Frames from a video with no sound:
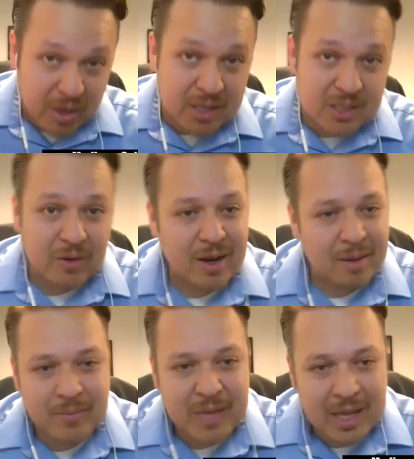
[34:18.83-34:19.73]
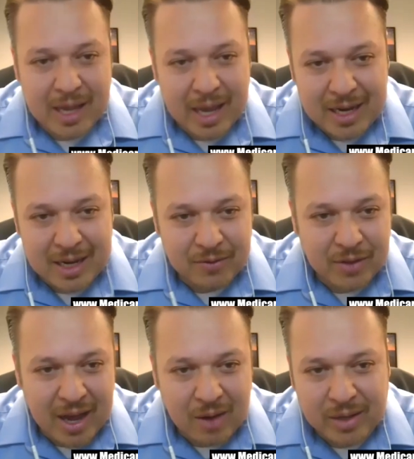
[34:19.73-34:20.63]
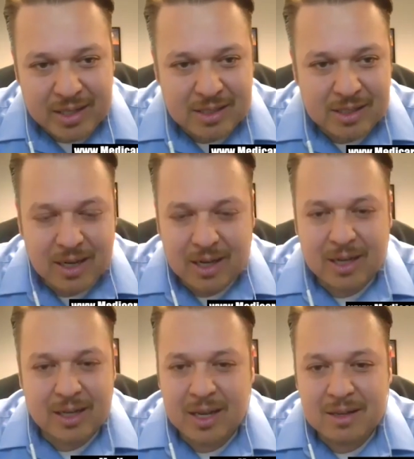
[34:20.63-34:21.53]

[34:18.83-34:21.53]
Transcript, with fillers: Instagram, any of the outlets, uh,